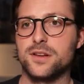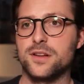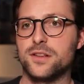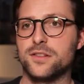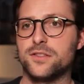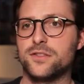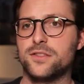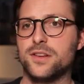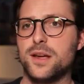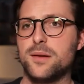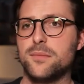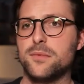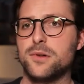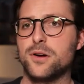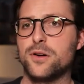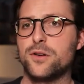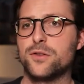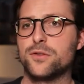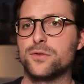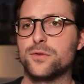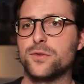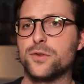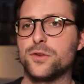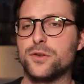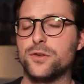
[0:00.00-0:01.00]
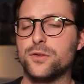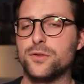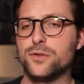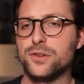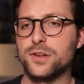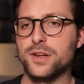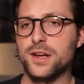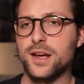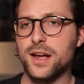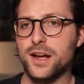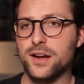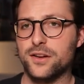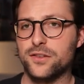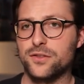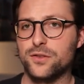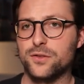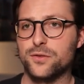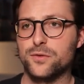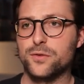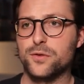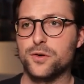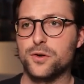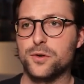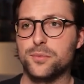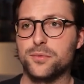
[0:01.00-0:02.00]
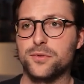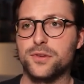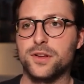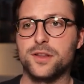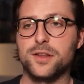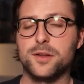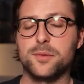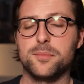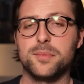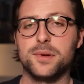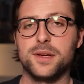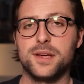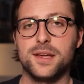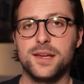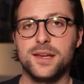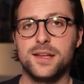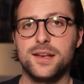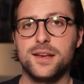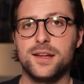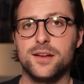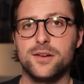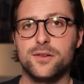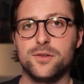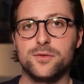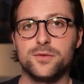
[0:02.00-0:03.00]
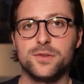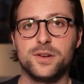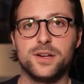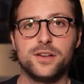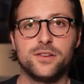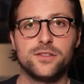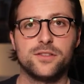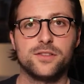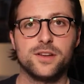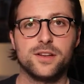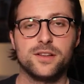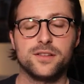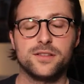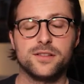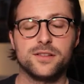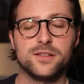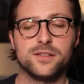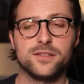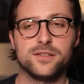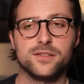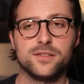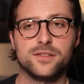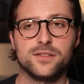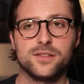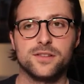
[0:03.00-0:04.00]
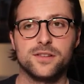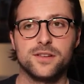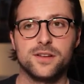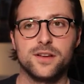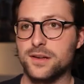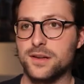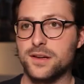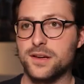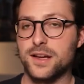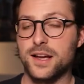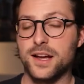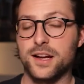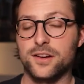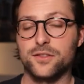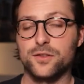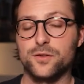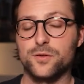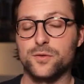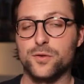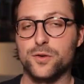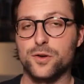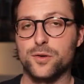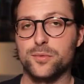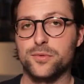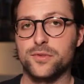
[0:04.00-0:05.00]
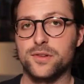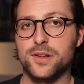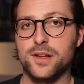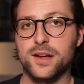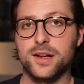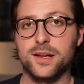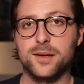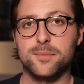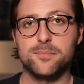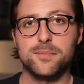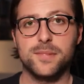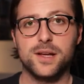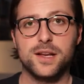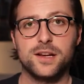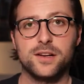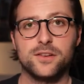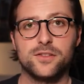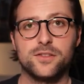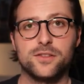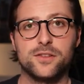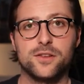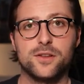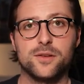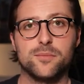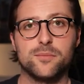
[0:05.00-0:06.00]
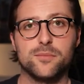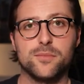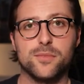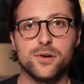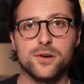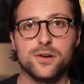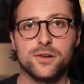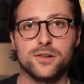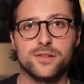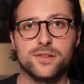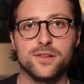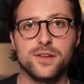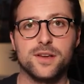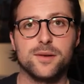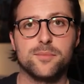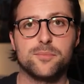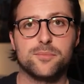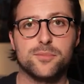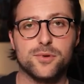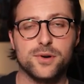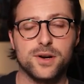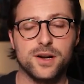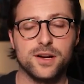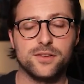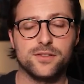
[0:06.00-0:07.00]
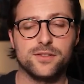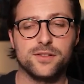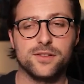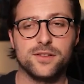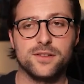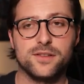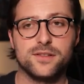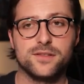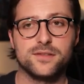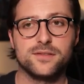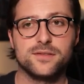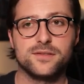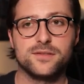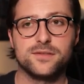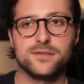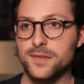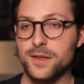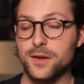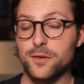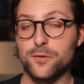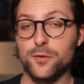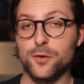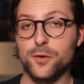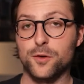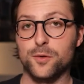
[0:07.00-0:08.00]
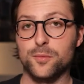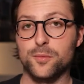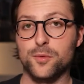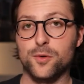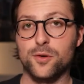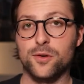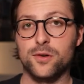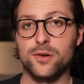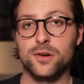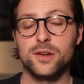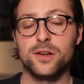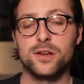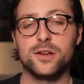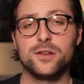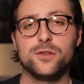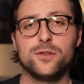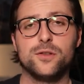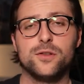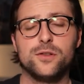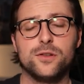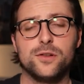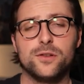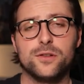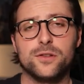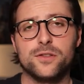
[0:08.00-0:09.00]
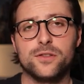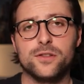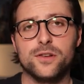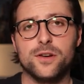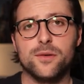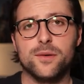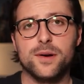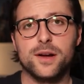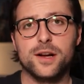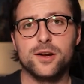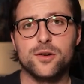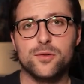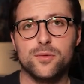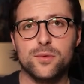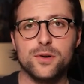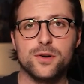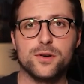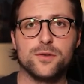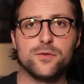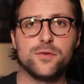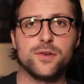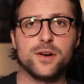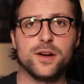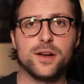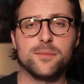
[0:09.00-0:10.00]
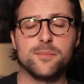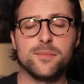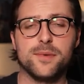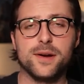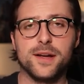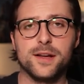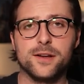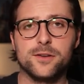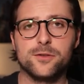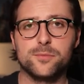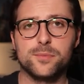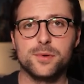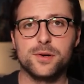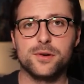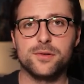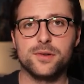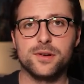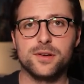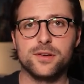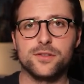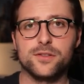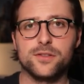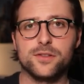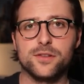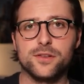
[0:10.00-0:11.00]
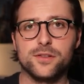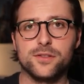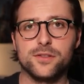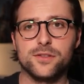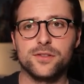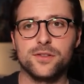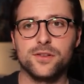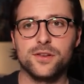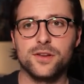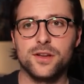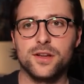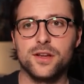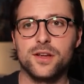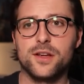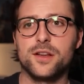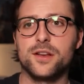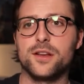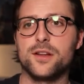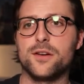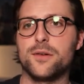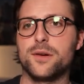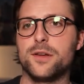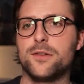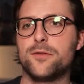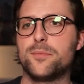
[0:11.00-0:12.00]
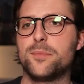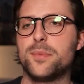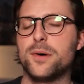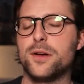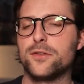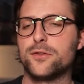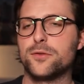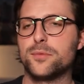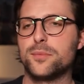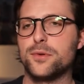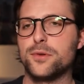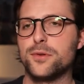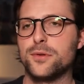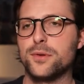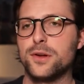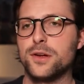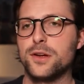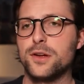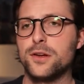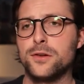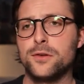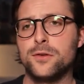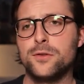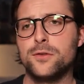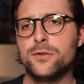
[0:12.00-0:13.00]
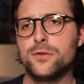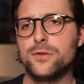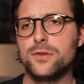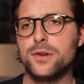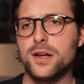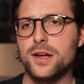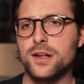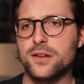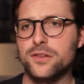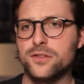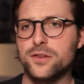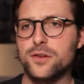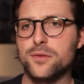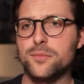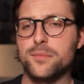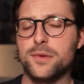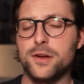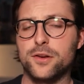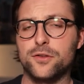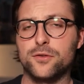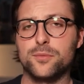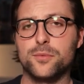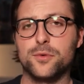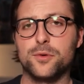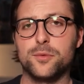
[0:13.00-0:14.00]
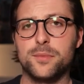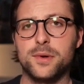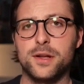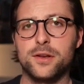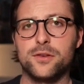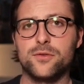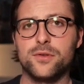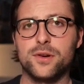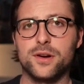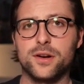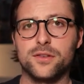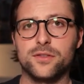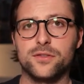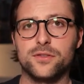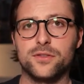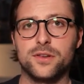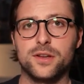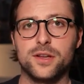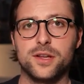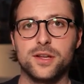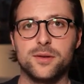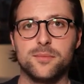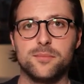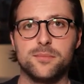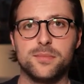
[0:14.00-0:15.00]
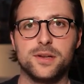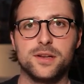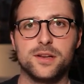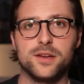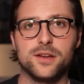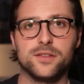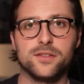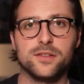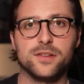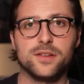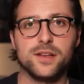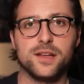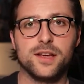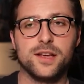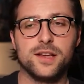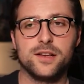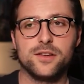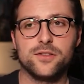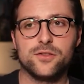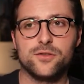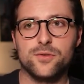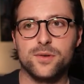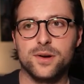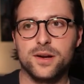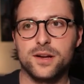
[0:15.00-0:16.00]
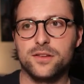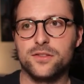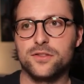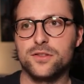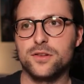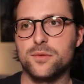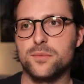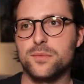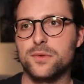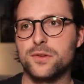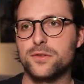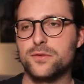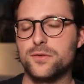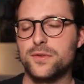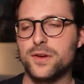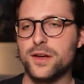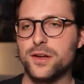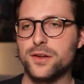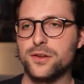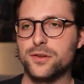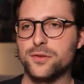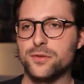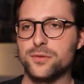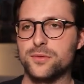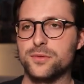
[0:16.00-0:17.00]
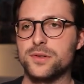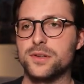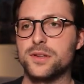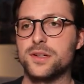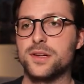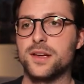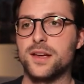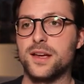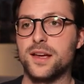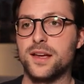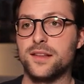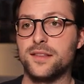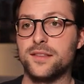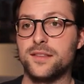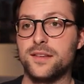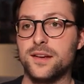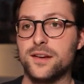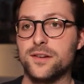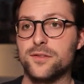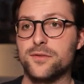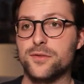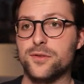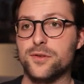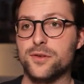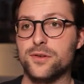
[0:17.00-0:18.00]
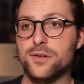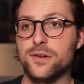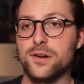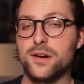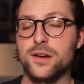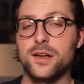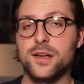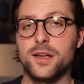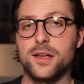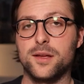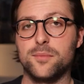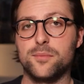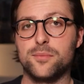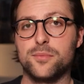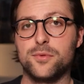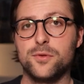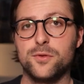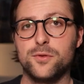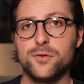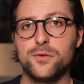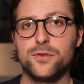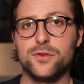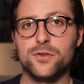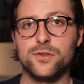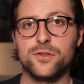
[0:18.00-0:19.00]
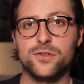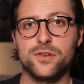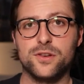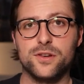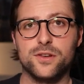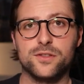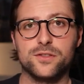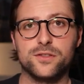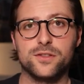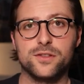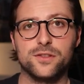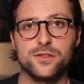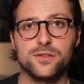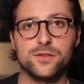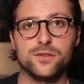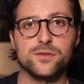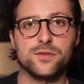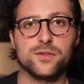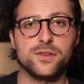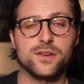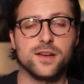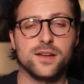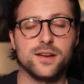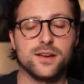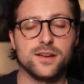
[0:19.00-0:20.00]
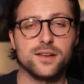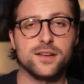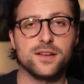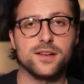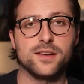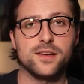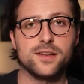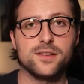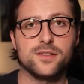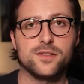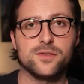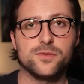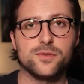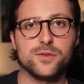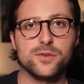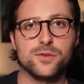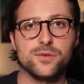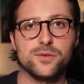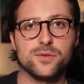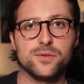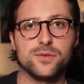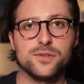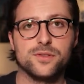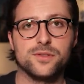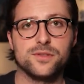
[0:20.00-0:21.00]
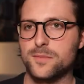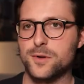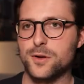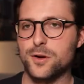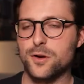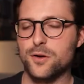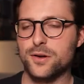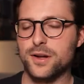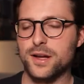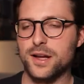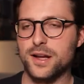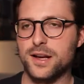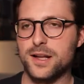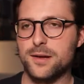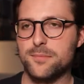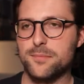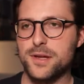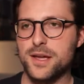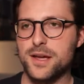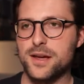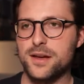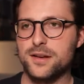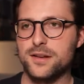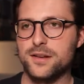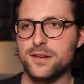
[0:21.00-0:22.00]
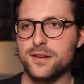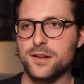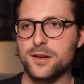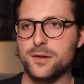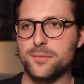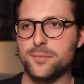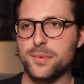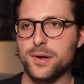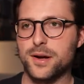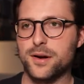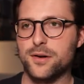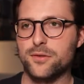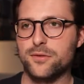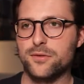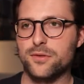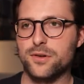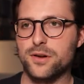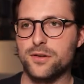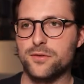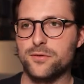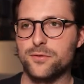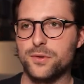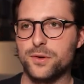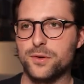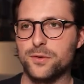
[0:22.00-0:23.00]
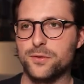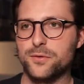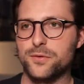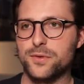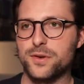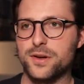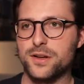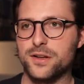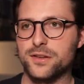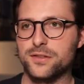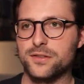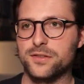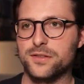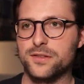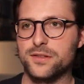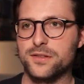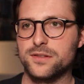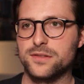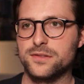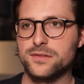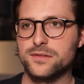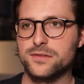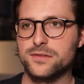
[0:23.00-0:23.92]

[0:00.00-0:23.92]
The same goes for using action verbs at the beginning of each sentence. Action verbs like managed, marked and praised. Furthermore, do you notice how I quantified my experiences? Now if possible, you should add some measurable metrics, because it illustrates someone's value, and therefore improves your chances of getting that interview. Okay, let me add another paragraph real fast.